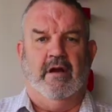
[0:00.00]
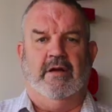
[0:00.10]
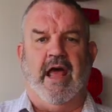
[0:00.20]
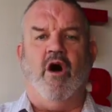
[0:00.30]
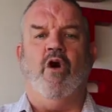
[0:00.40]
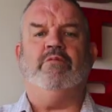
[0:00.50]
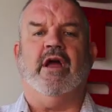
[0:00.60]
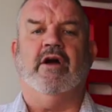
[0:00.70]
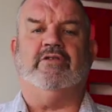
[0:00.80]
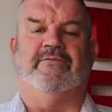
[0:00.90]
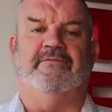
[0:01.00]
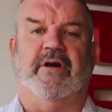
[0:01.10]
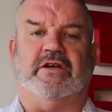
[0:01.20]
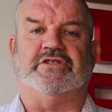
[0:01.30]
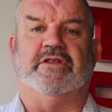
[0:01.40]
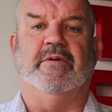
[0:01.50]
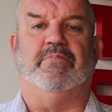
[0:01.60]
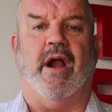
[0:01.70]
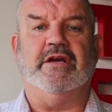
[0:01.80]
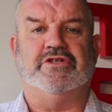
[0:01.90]
Now I'm going to fix the
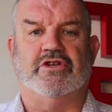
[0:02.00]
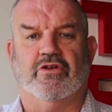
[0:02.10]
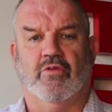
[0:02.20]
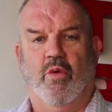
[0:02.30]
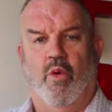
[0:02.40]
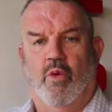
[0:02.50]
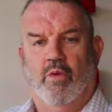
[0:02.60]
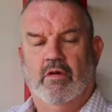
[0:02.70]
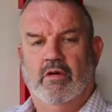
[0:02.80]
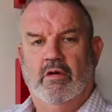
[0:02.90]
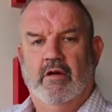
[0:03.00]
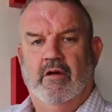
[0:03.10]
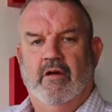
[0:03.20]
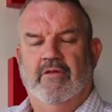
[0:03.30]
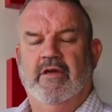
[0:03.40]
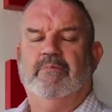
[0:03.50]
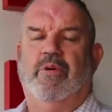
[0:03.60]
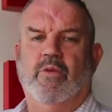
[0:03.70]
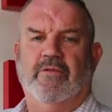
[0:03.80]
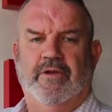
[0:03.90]
brace to the wall. The
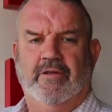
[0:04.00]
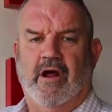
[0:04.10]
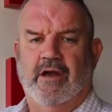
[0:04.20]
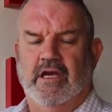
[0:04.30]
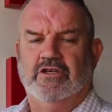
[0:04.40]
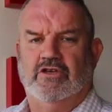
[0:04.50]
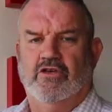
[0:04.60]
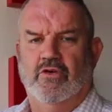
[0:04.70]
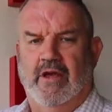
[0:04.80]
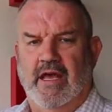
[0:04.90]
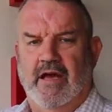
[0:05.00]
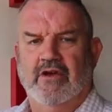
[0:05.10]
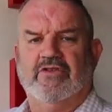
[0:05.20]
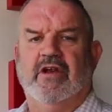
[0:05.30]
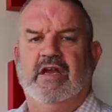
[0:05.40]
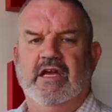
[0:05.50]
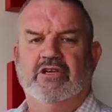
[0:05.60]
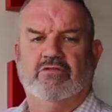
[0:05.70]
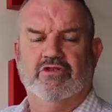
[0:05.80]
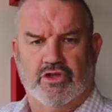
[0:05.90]
important thing that I need to do here is I need
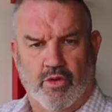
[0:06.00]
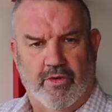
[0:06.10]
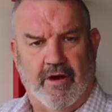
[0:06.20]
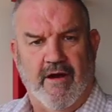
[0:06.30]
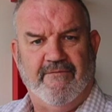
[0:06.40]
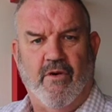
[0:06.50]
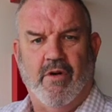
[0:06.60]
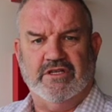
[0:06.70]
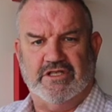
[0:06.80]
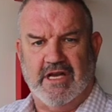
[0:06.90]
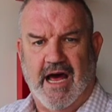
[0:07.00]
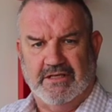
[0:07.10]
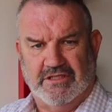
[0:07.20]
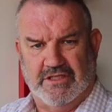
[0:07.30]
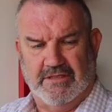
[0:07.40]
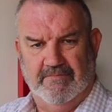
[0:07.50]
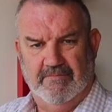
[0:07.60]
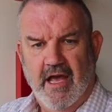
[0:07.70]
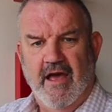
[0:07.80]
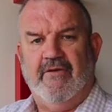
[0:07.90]
to ensure that I find studs.
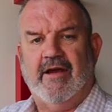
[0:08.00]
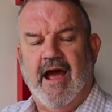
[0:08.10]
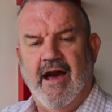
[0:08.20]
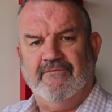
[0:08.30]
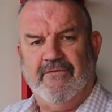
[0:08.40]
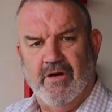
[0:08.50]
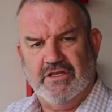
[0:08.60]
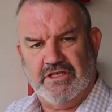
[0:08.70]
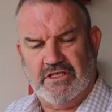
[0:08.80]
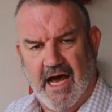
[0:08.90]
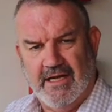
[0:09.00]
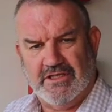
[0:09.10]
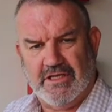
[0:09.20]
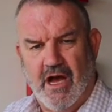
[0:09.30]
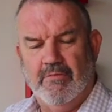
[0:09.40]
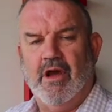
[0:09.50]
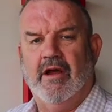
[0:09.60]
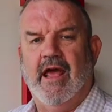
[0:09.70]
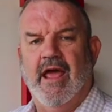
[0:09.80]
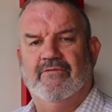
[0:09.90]
If I can't find studs, I'm going
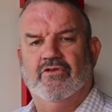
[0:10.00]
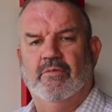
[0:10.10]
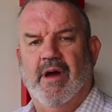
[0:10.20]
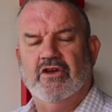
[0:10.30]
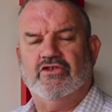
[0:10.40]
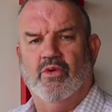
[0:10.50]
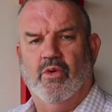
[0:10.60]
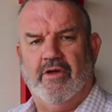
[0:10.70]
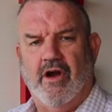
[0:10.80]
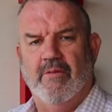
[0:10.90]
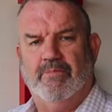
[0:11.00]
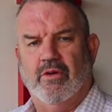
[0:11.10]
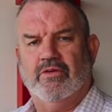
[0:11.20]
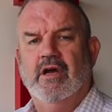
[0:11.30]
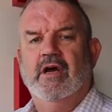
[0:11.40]
to have to make sure that I put